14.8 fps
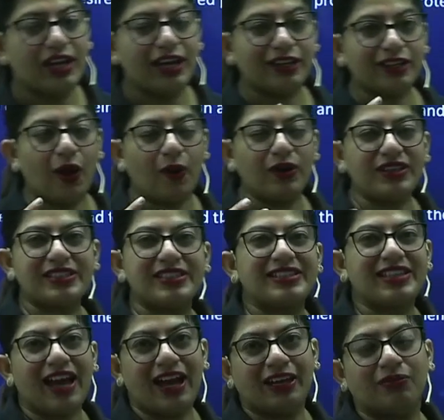Now it's
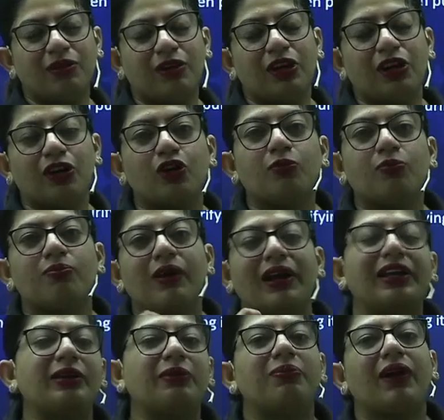time to
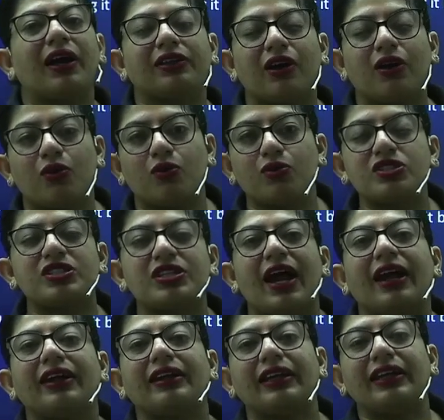multiply the host
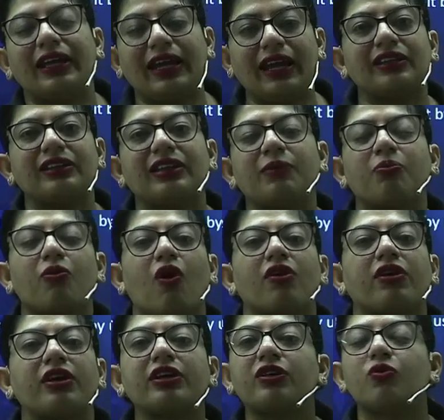and take the
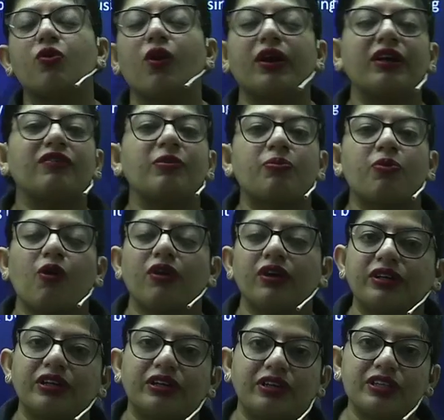product, whatever
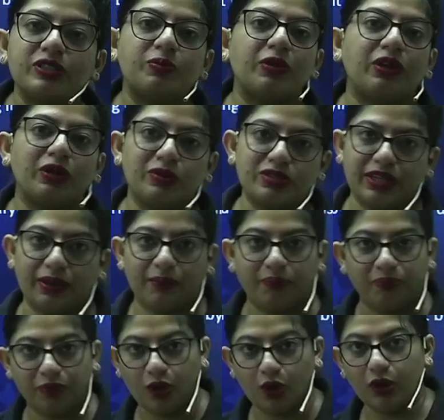product it is producing.
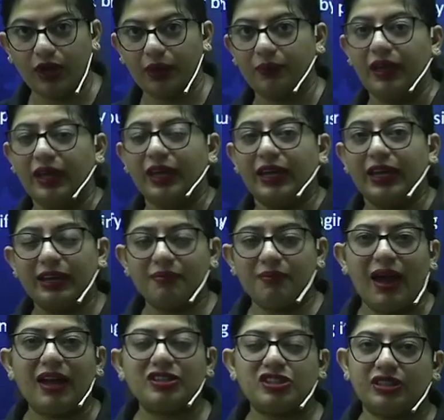Okay,
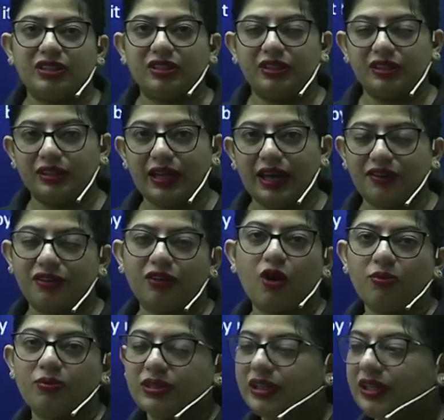imagine that
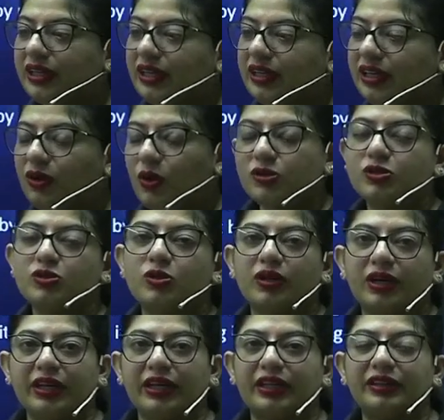recombinant DNA also
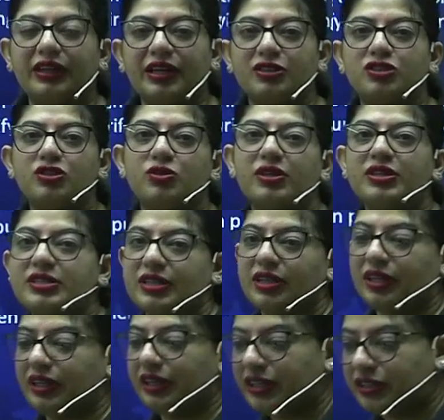contain the insulin
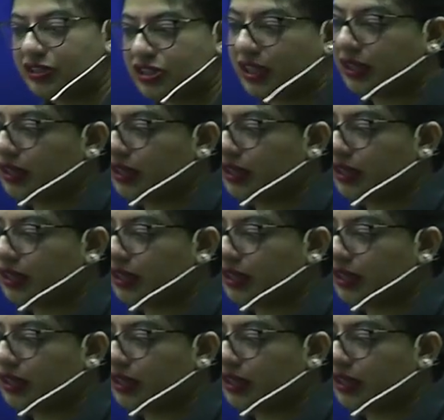secreting gene.